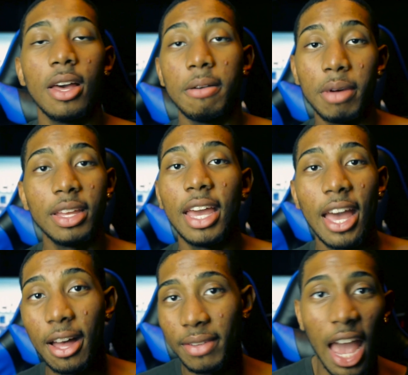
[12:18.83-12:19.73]
But
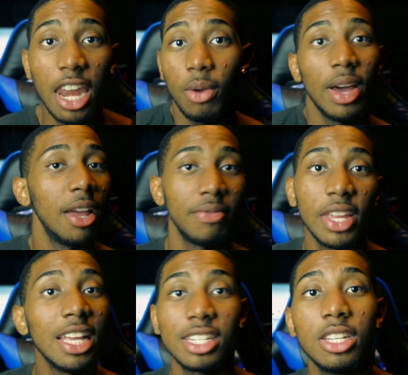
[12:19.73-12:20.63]
yeah, anyway,
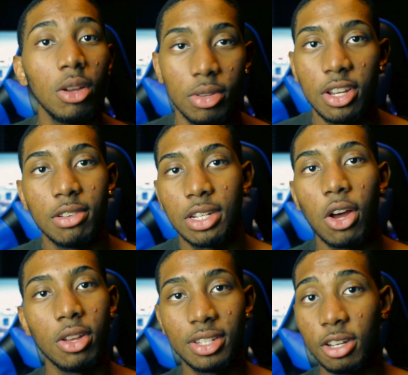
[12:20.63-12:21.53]
it still deserves a
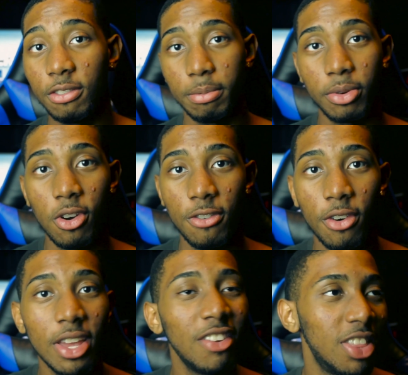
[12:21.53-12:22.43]
golden seal of
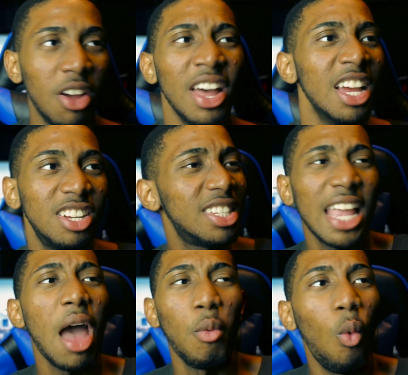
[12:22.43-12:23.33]
approval, even though just
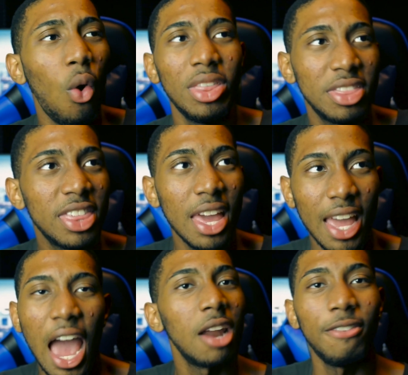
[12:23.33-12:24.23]
that one
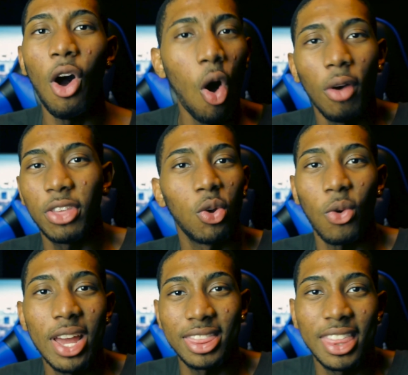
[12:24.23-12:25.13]
thing out of all the
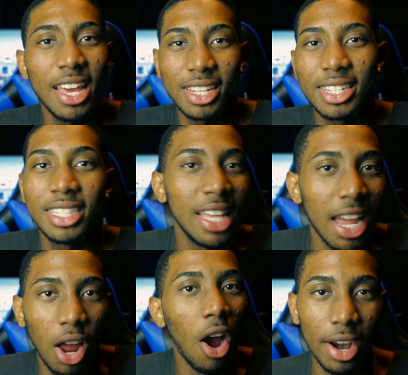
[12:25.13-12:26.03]
great things
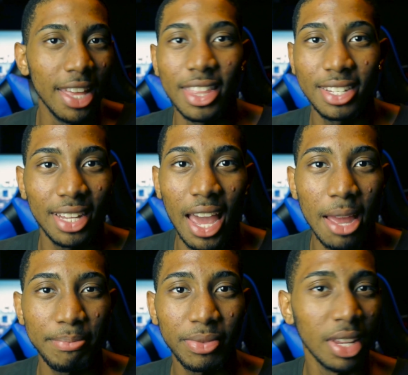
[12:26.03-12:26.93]
that are in this
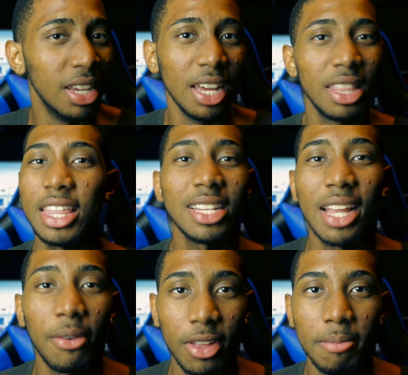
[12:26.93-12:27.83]
game, that's
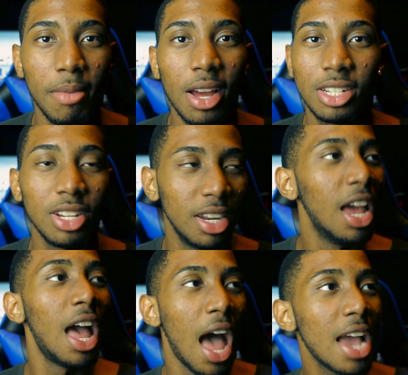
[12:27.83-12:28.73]
not really much. And
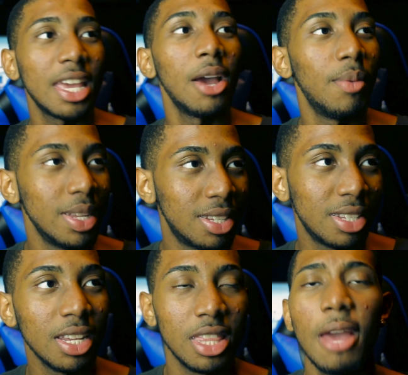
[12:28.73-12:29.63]
I can't wait to
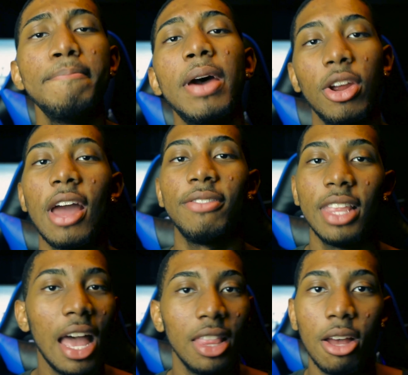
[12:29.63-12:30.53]
see, they better have a
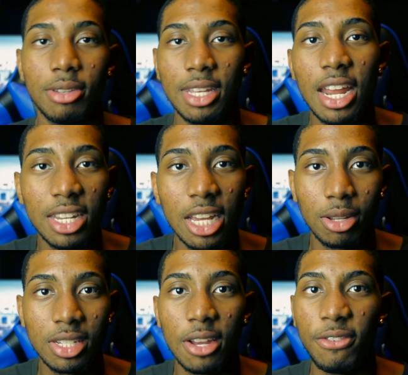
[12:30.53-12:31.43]
lot of lows in a
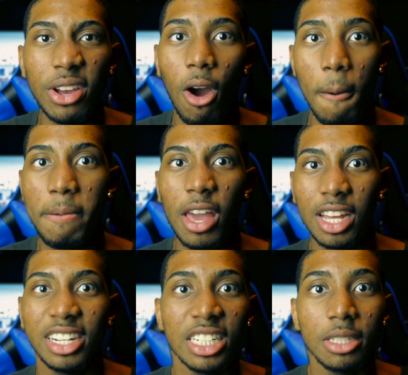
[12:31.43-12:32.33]
DLC if we are
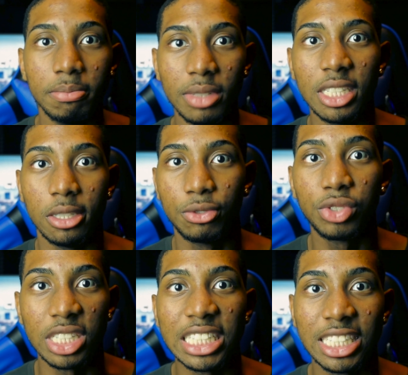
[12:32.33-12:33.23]
paying money
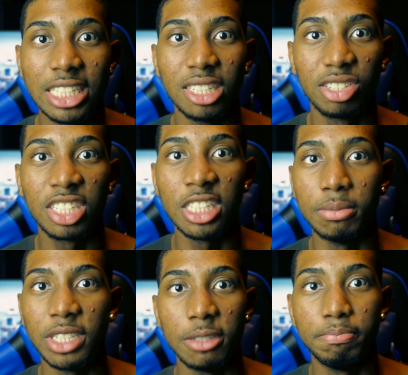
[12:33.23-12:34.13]
for that DLC,
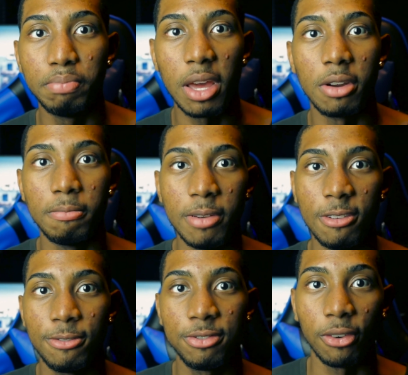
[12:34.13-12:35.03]
but it better be
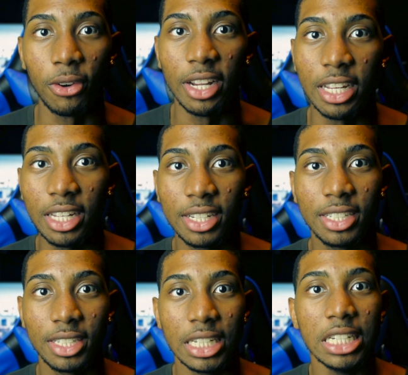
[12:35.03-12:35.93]
free.
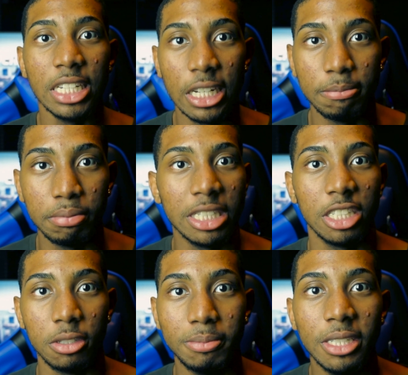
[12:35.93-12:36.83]
It
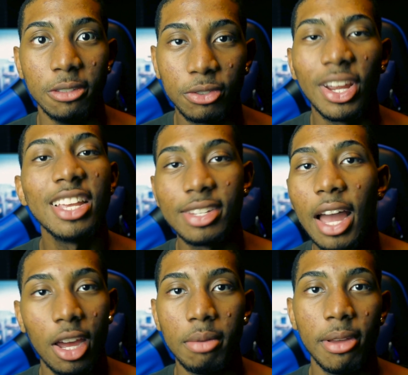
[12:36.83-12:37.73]
better be free. It's
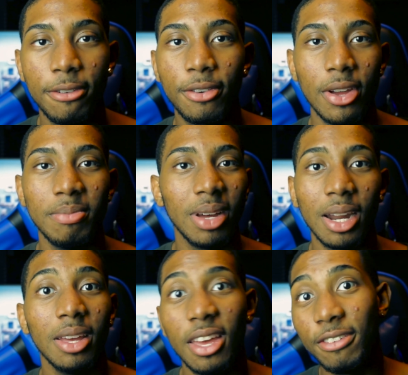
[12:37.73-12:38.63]
not gonna be free,
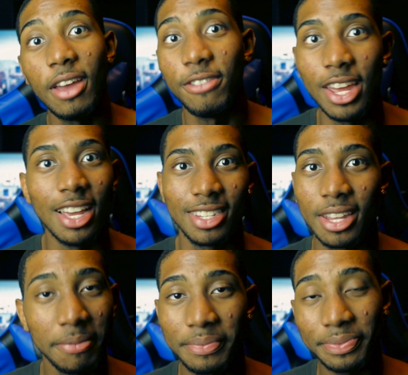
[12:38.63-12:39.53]
but if it
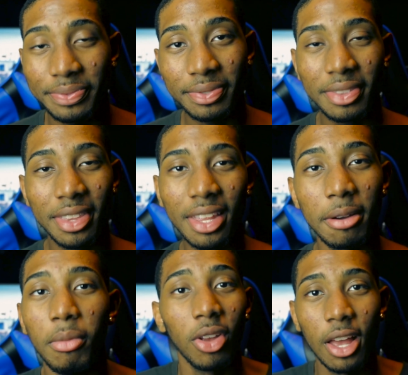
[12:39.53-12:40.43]
is,
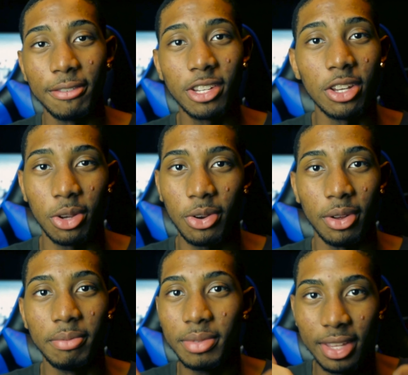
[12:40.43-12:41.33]
more love to you,
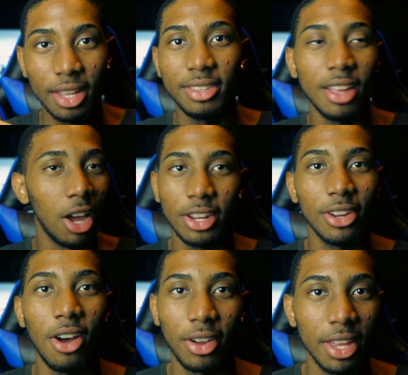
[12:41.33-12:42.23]
Naughty
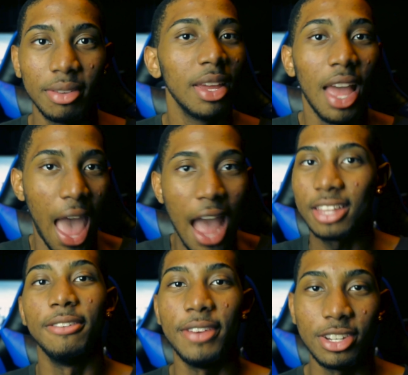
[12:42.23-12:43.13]
Dog and
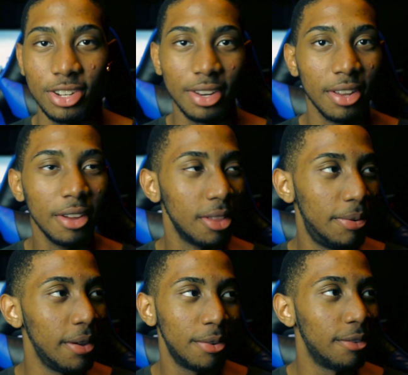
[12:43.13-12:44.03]
Activision, the
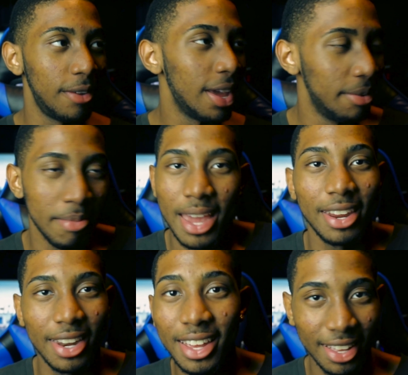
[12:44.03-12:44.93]
people made
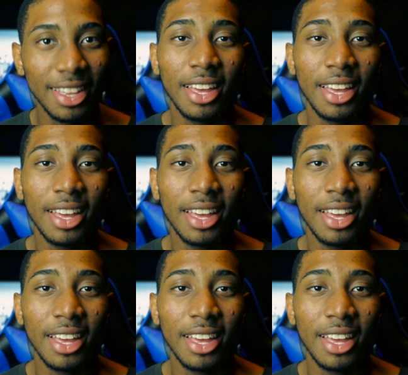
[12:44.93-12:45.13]
it.